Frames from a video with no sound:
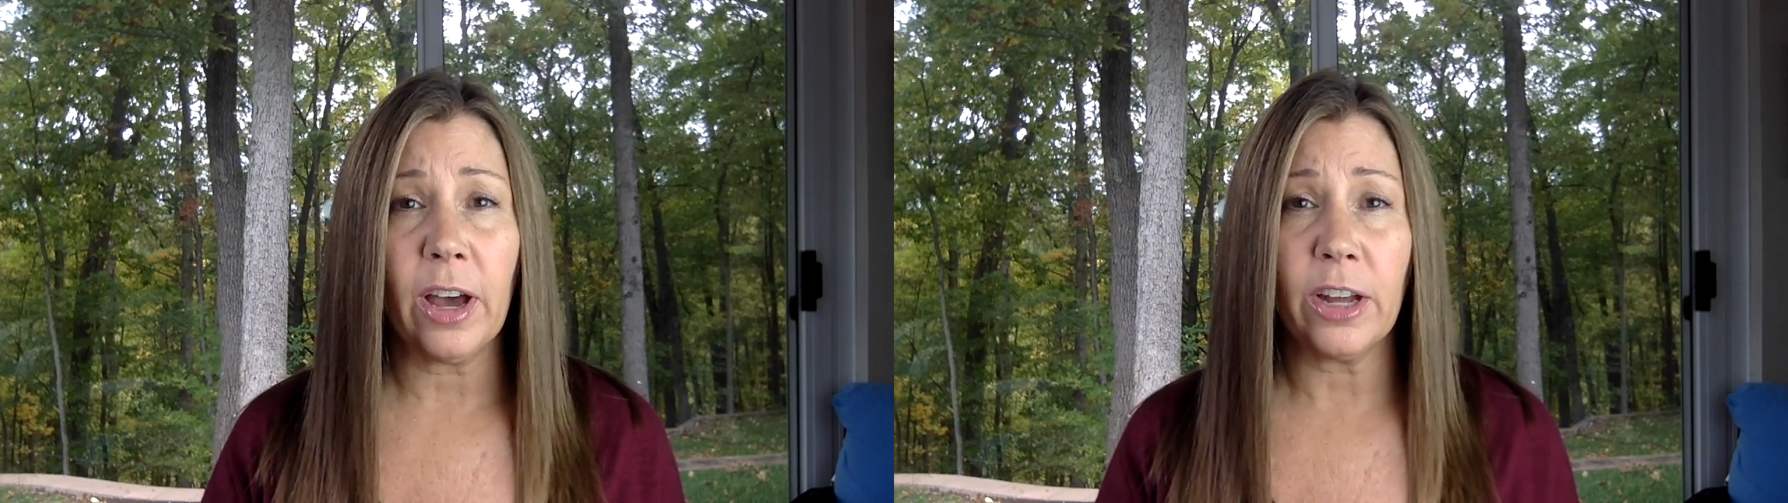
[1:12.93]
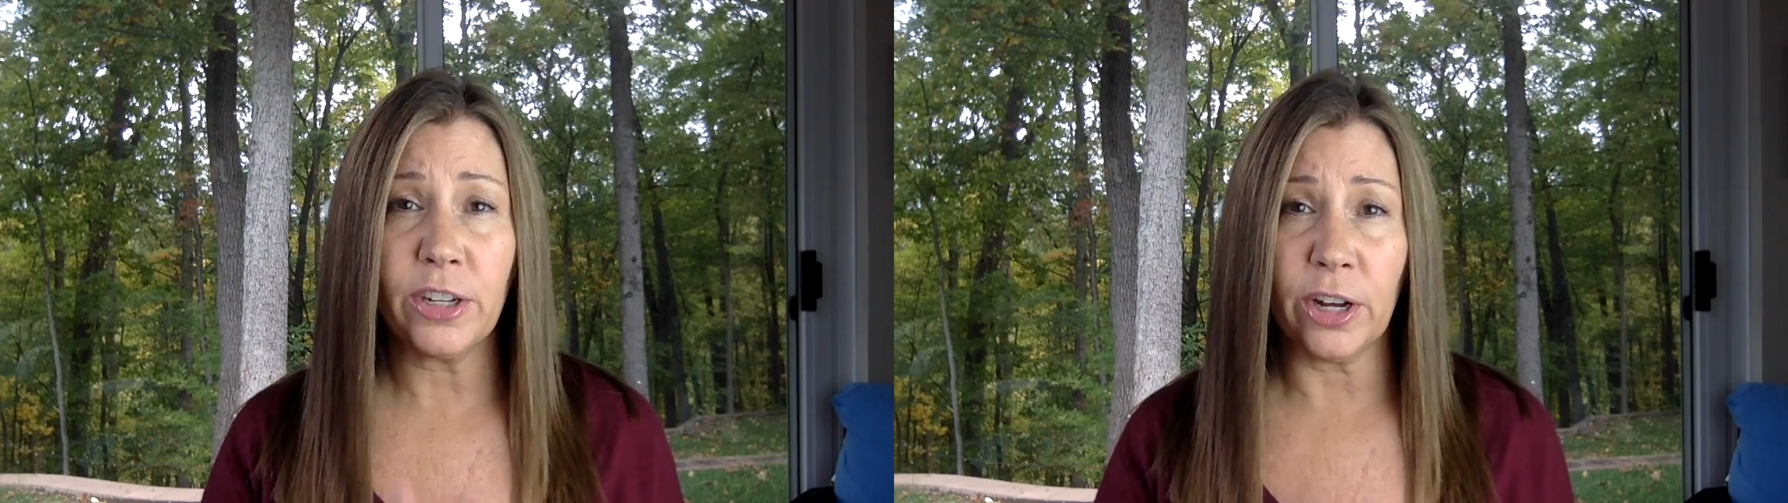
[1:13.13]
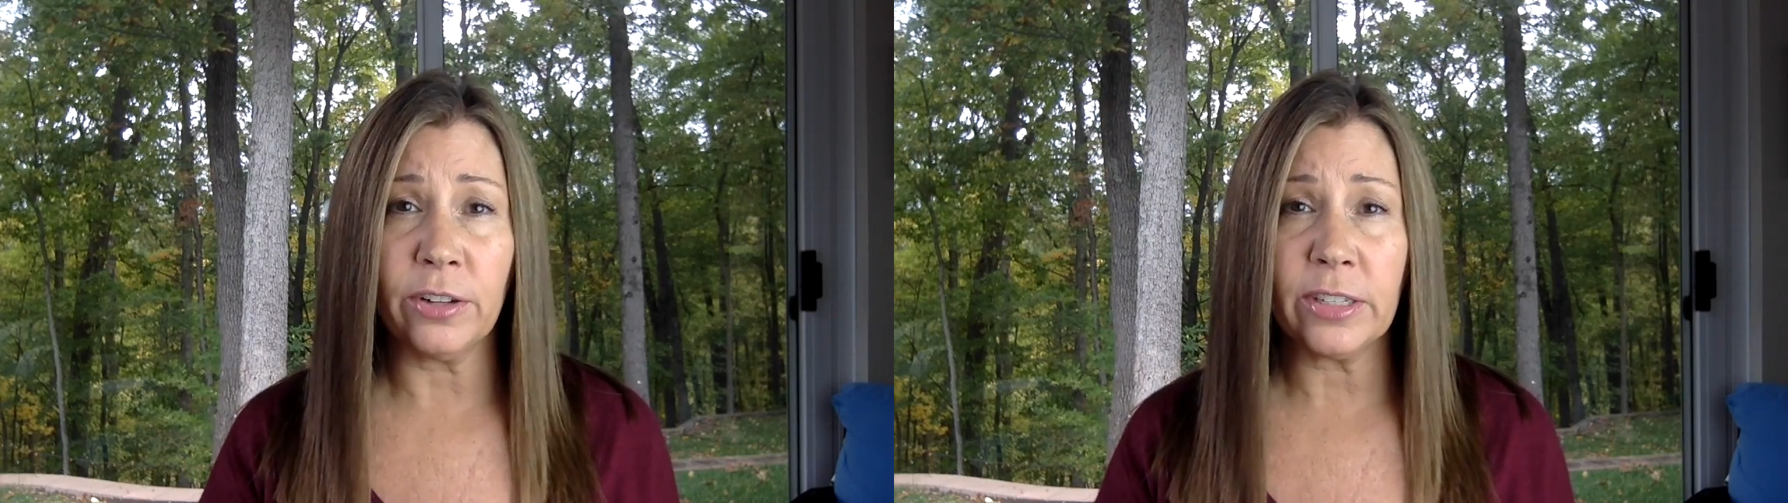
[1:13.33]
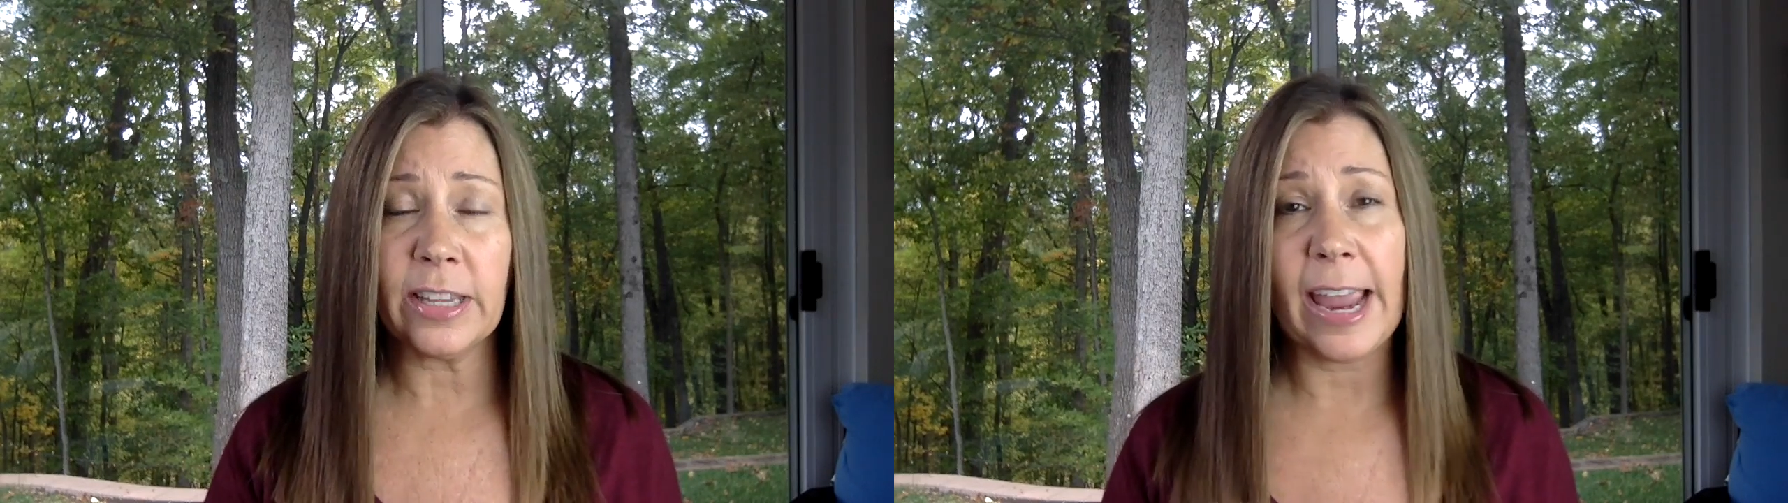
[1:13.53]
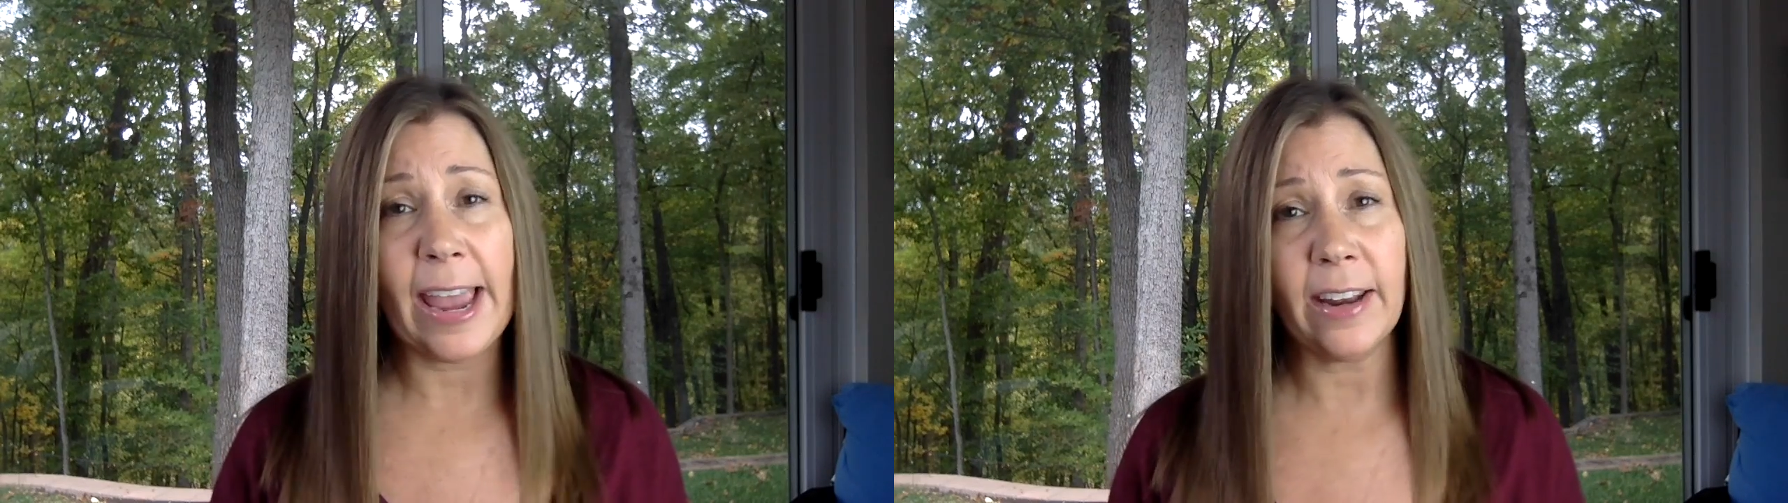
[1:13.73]
adults
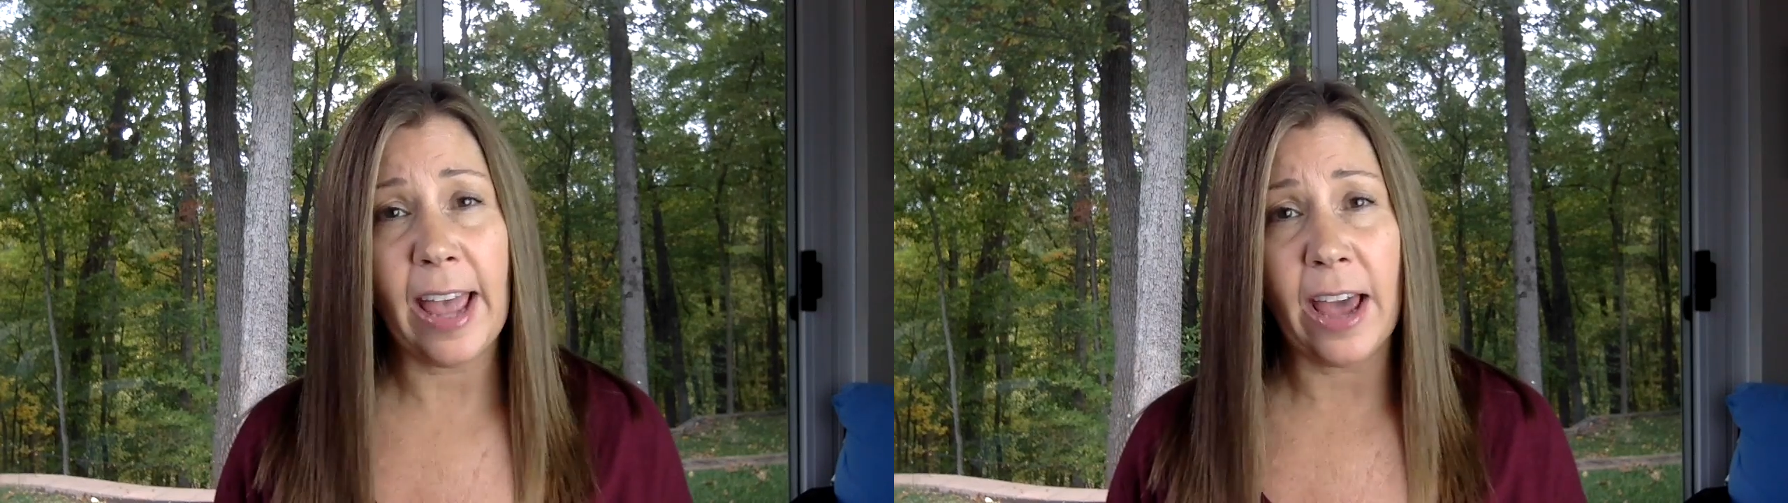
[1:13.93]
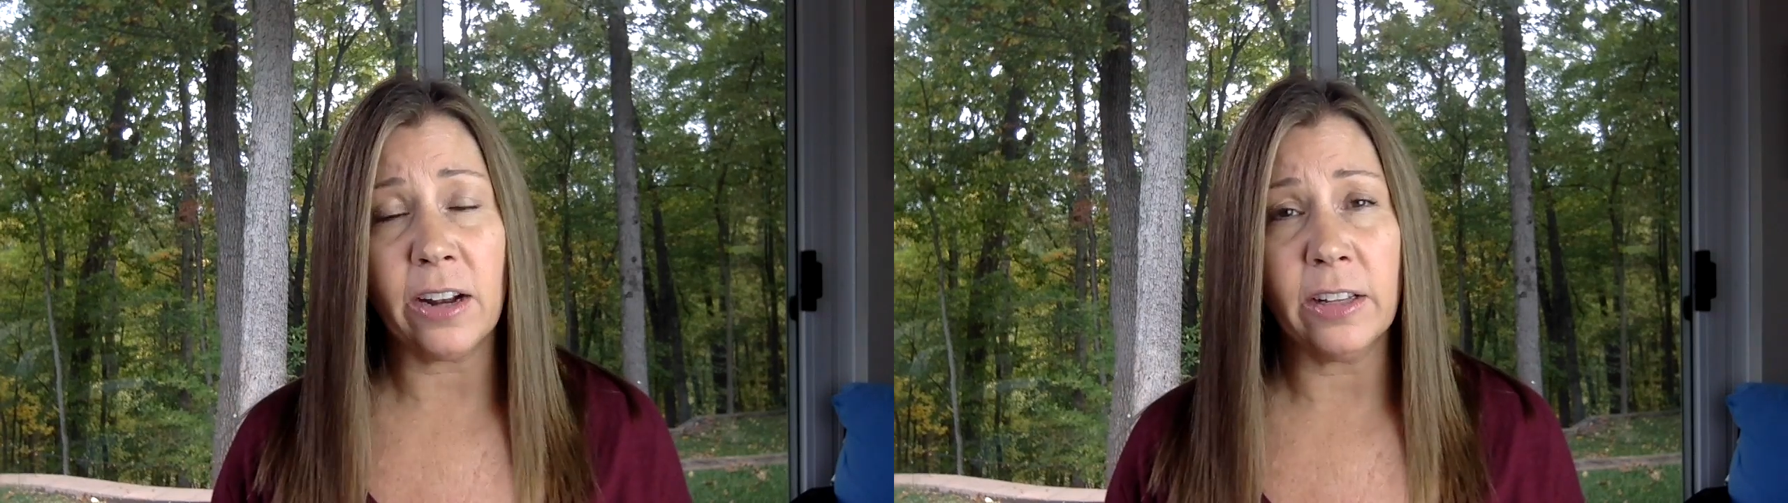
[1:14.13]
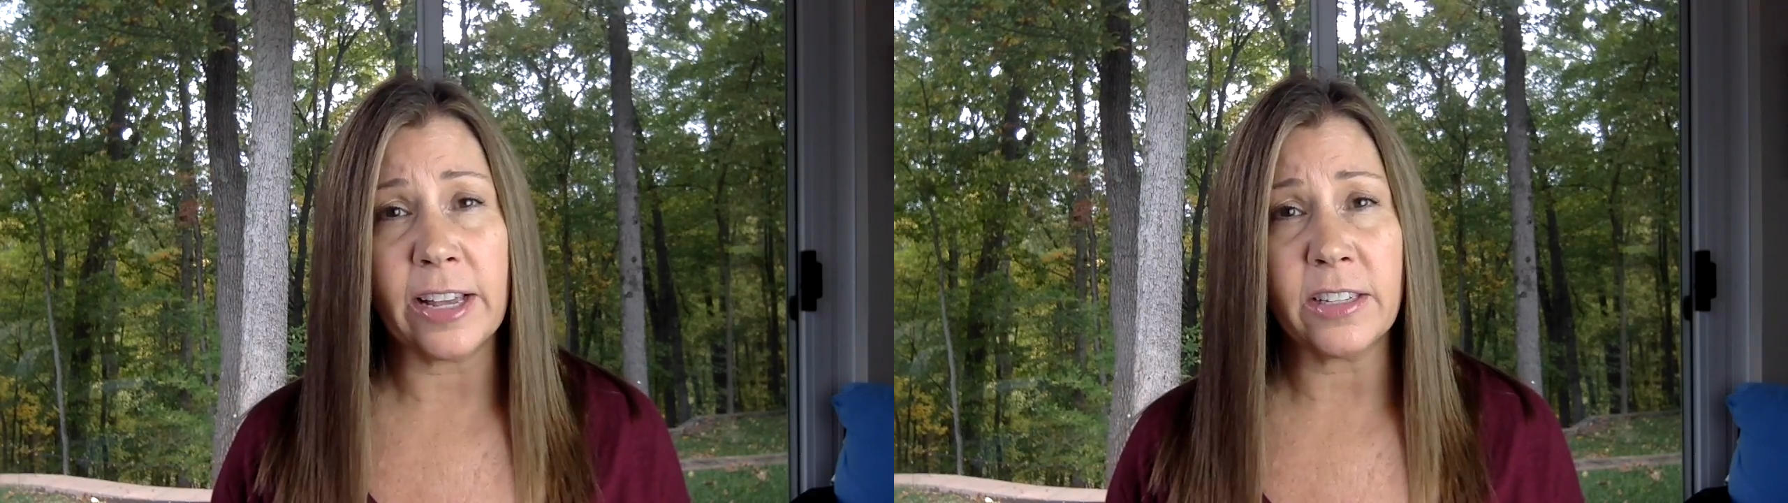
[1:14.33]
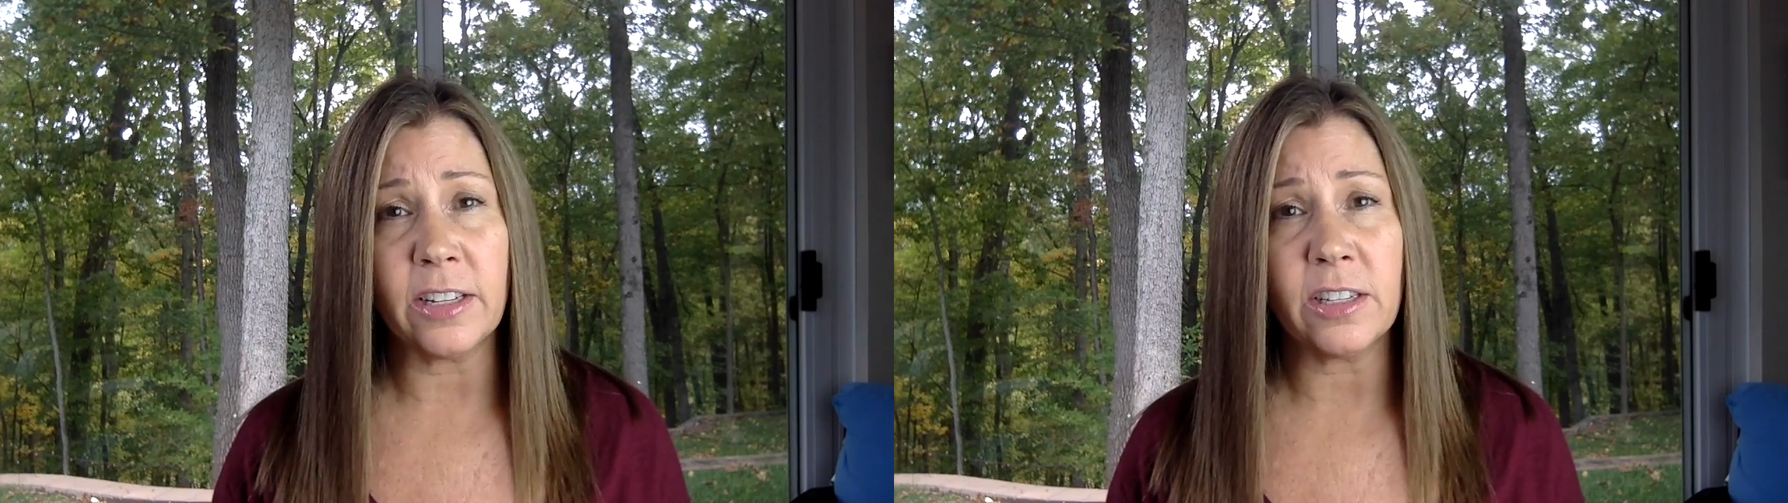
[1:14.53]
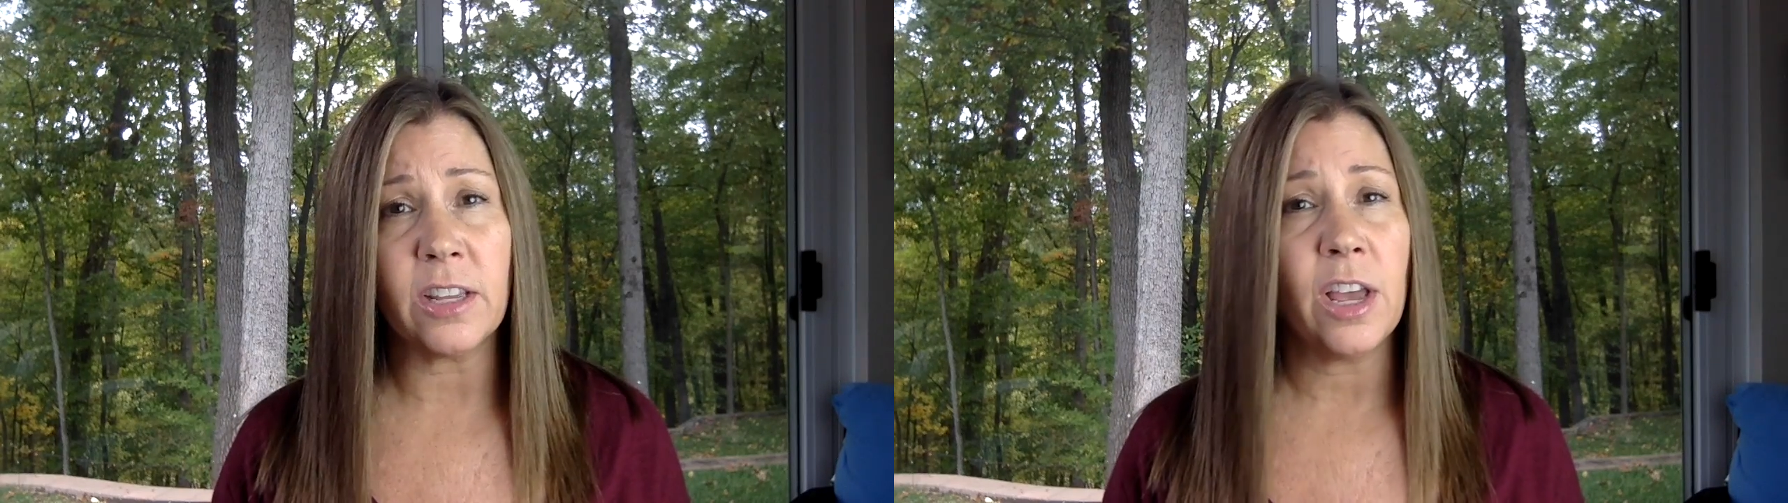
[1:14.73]
and
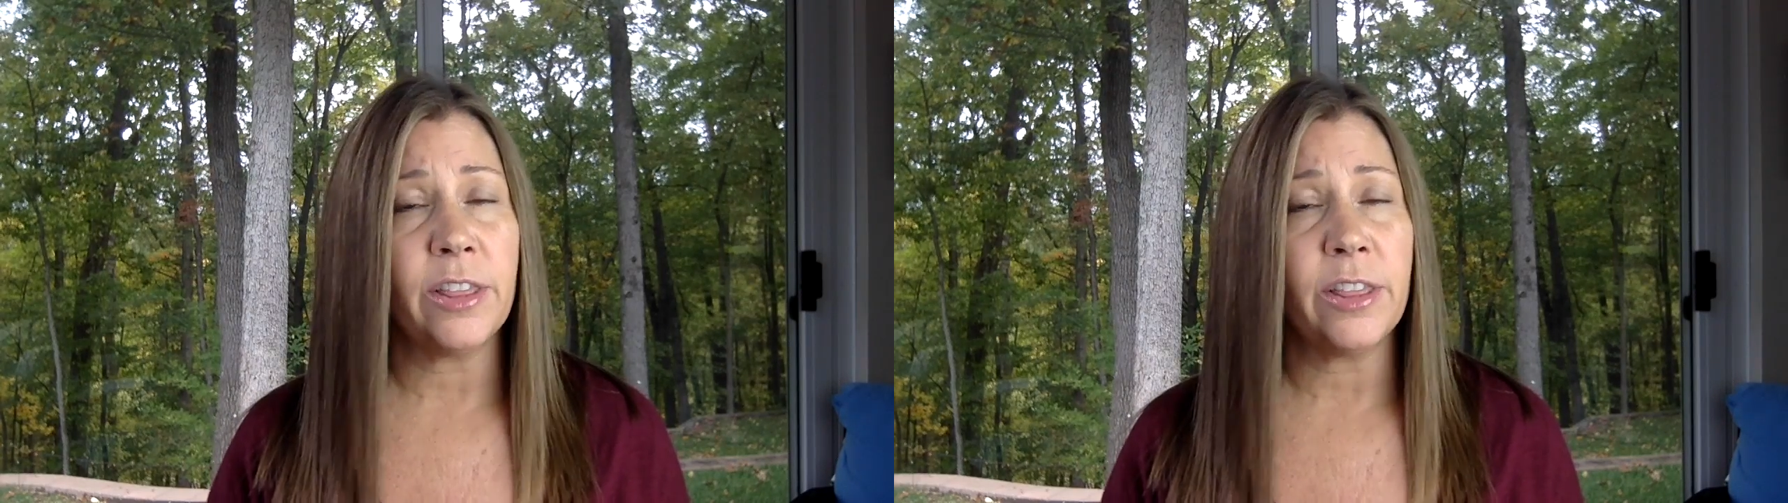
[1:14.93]
adolescents,